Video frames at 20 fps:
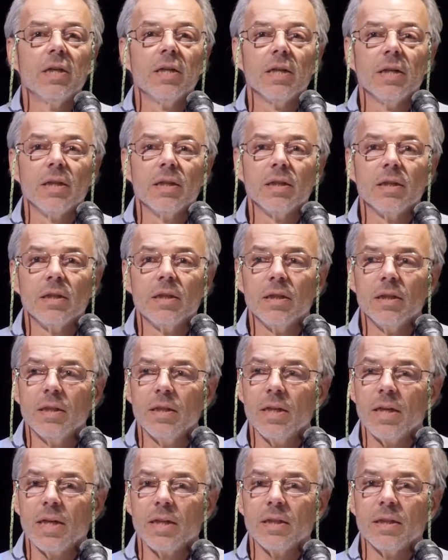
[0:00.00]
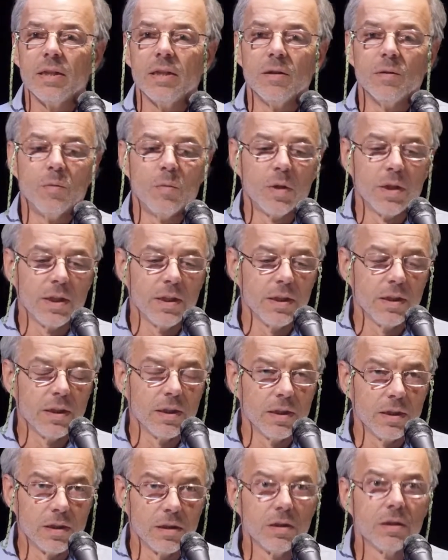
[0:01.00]
And that, in a way,
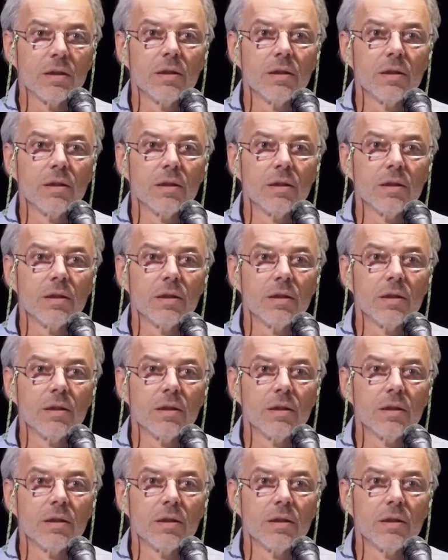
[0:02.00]
is